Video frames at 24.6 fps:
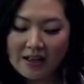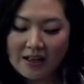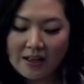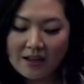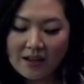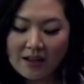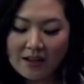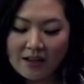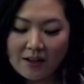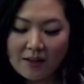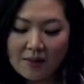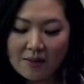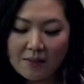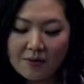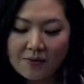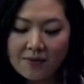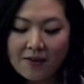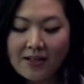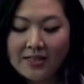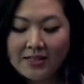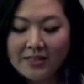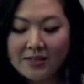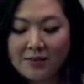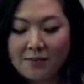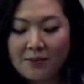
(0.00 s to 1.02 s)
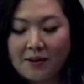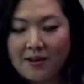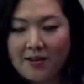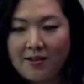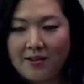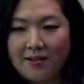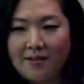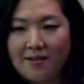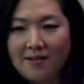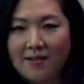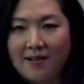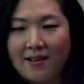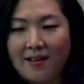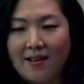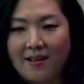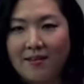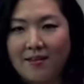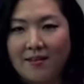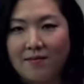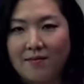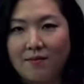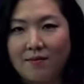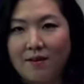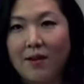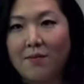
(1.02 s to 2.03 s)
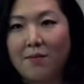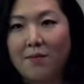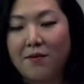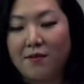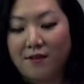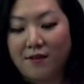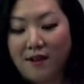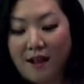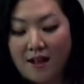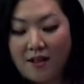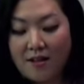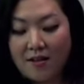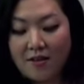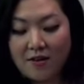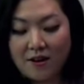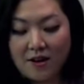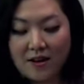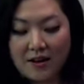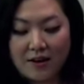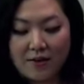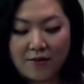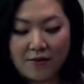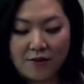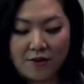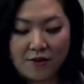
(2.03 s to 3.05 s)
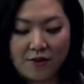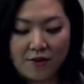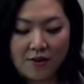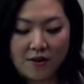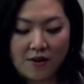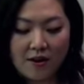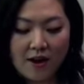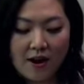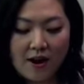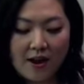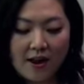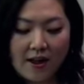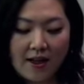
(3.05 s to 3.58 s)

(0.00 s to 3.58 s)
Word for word: uh, provides a baseline type of salary for her.